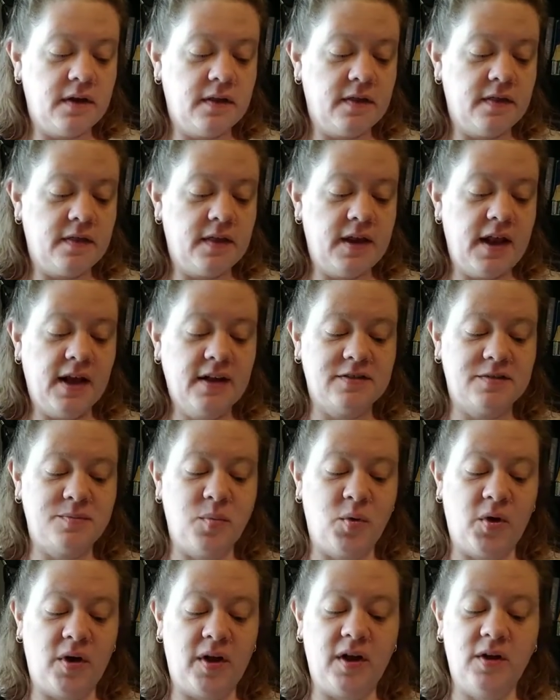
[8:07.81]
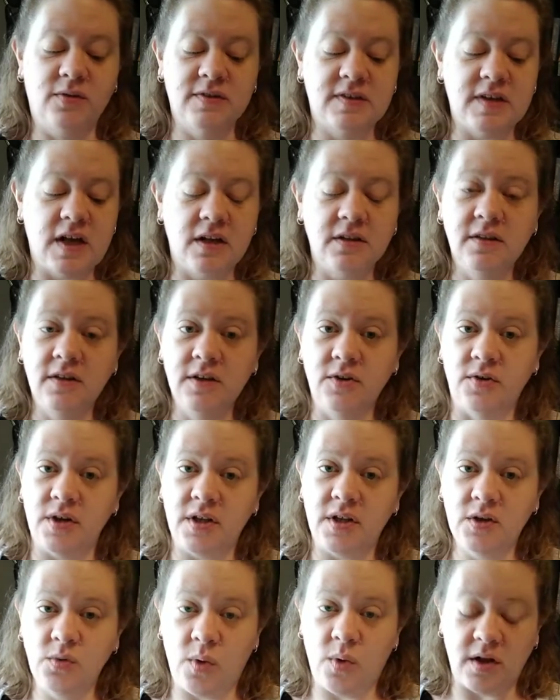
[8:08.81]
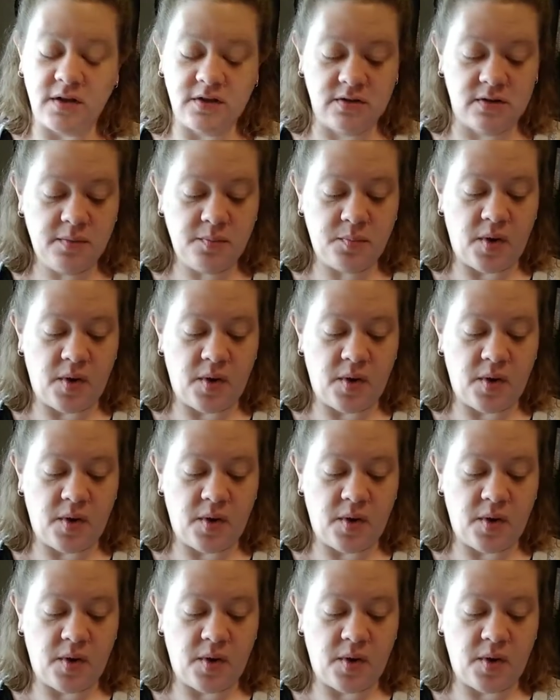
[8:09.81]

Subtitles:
The next morning, Griselda greeted Walter at